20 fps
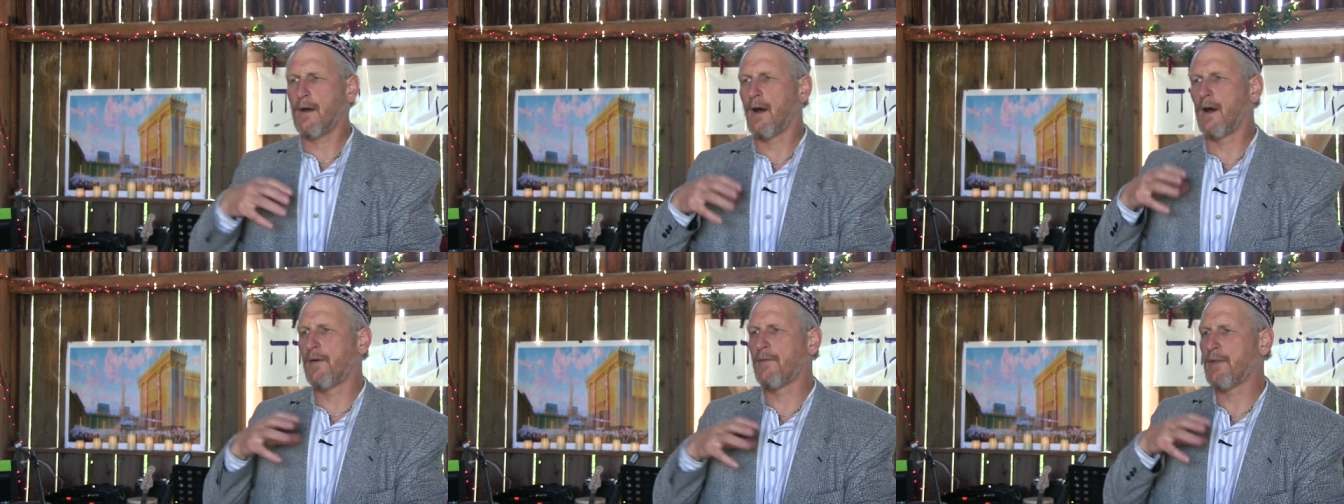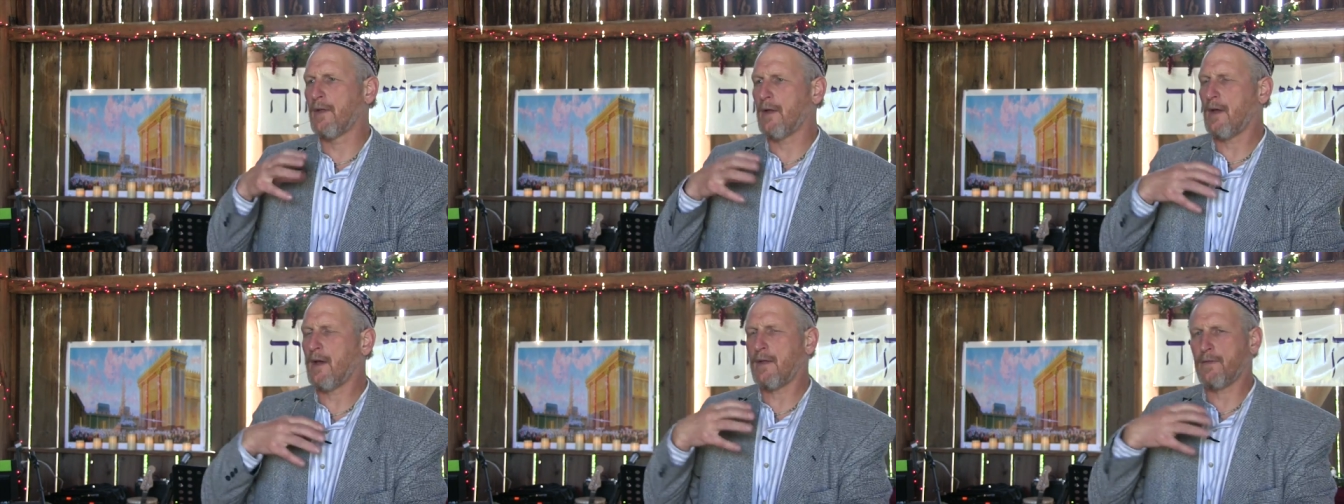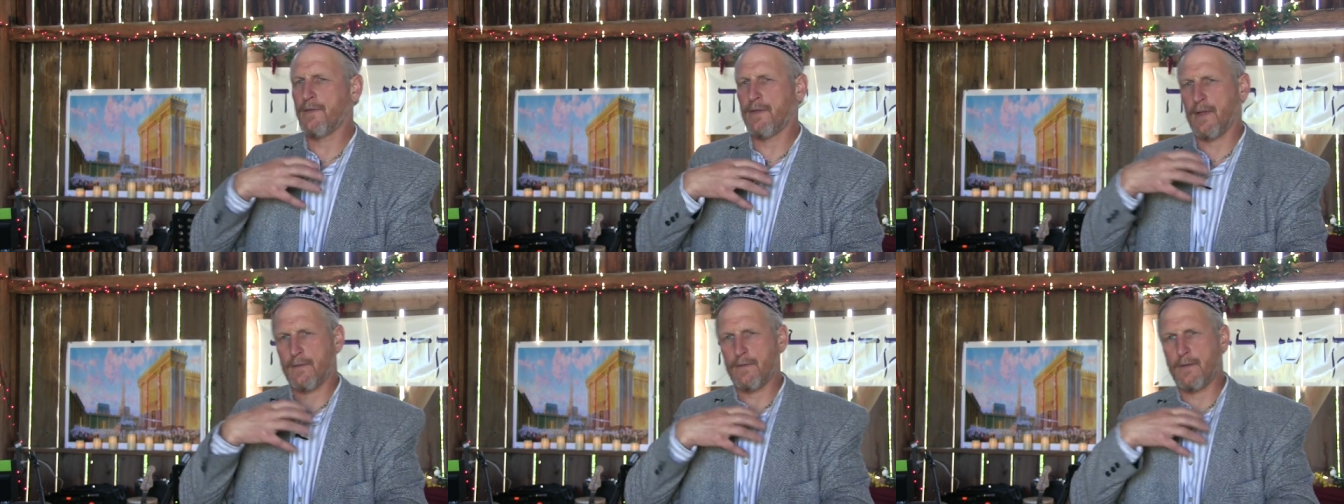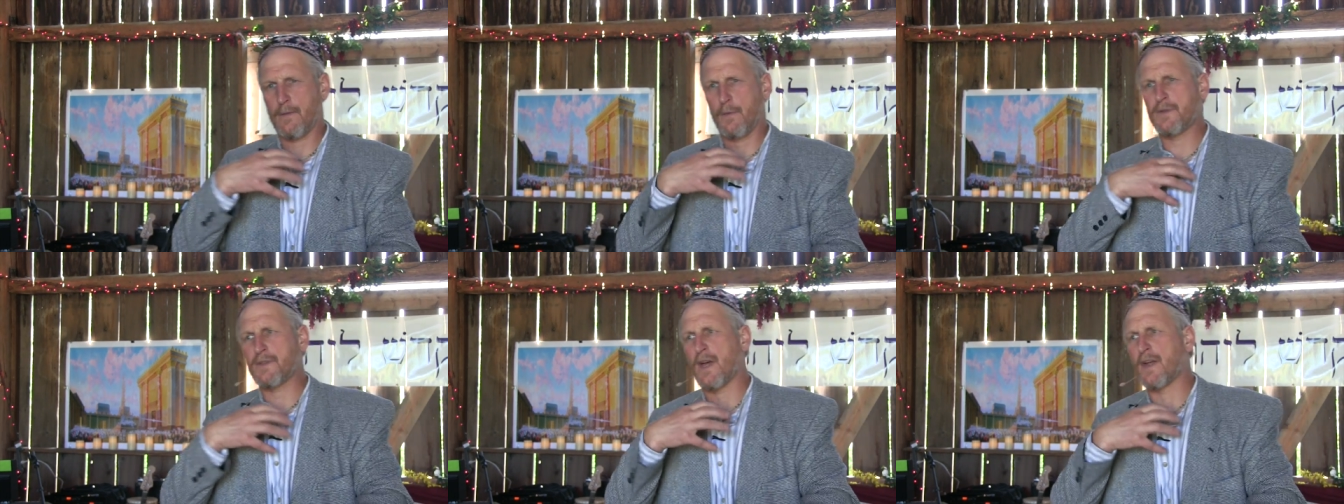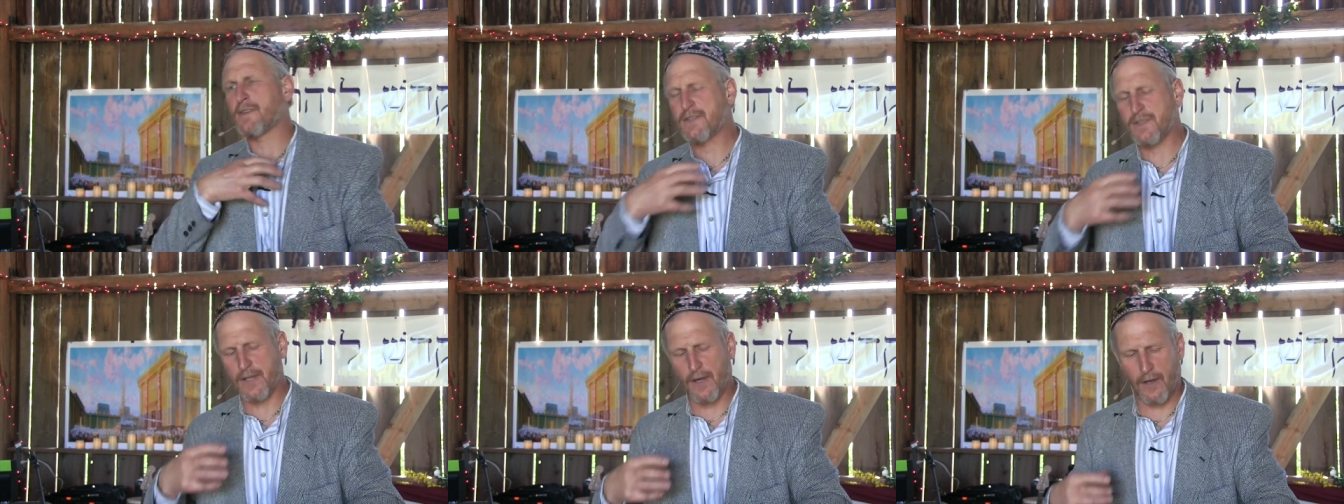of the, the, that was
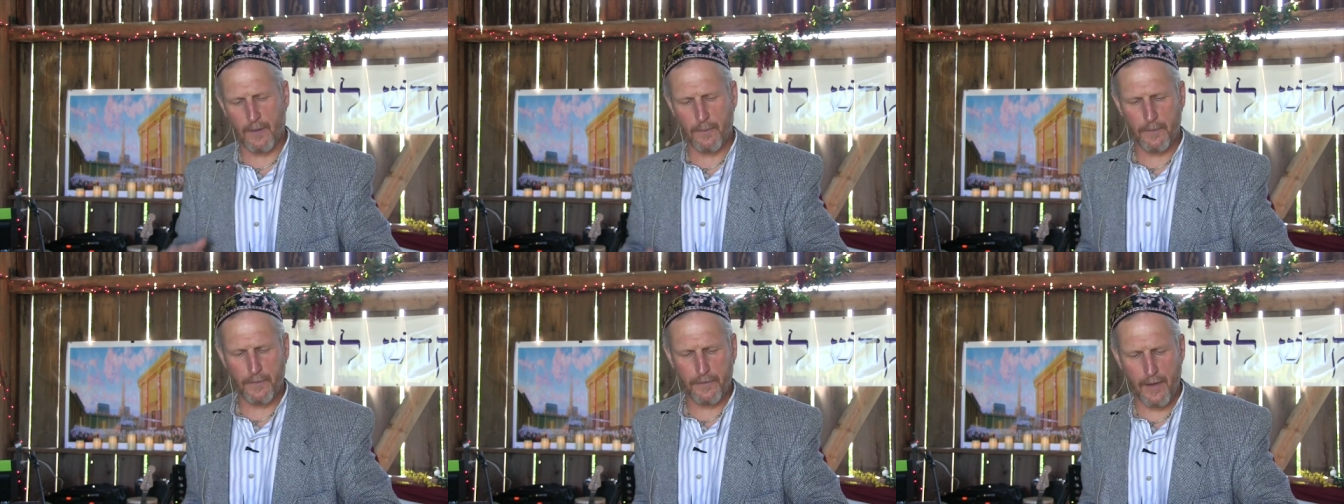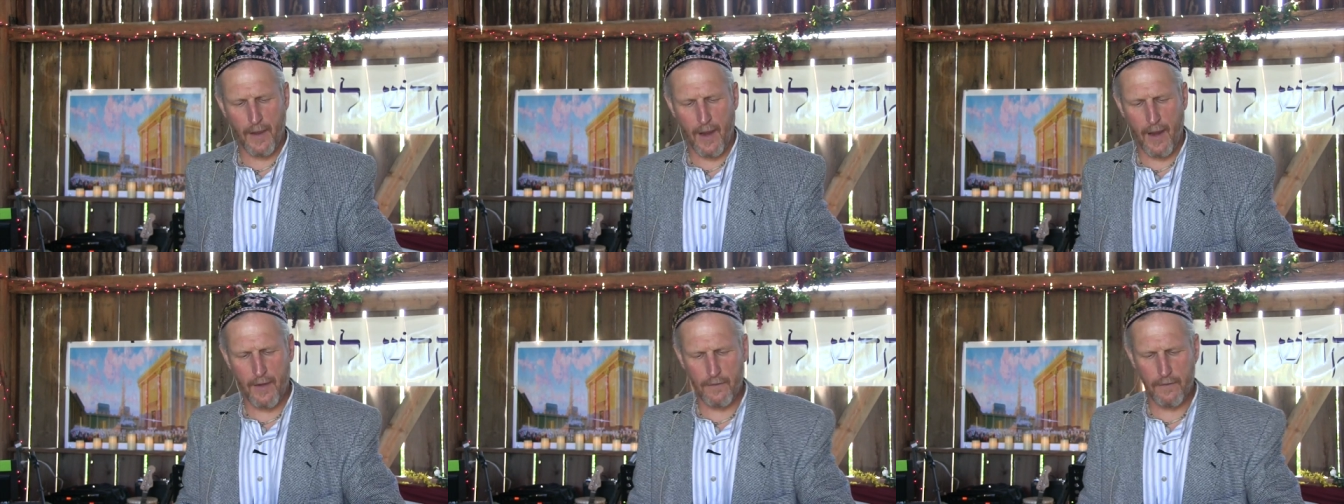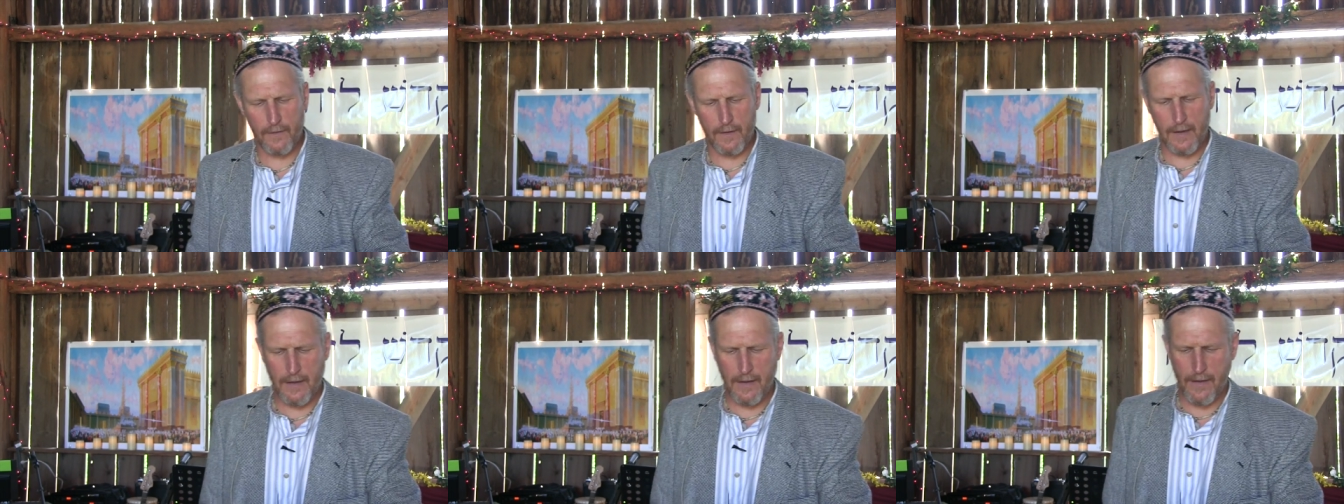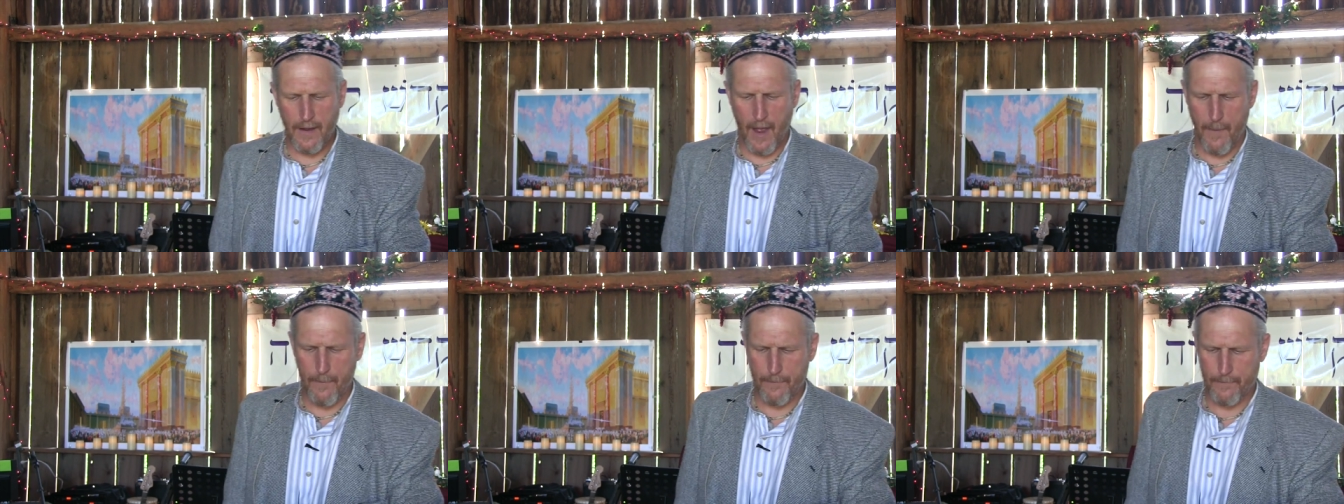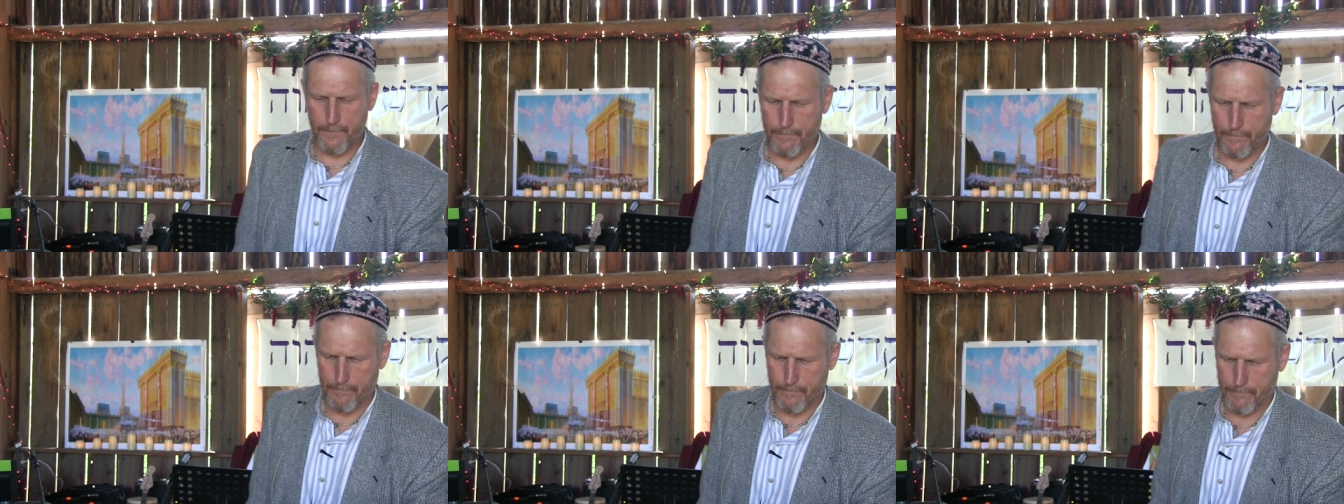uncircumcised in them.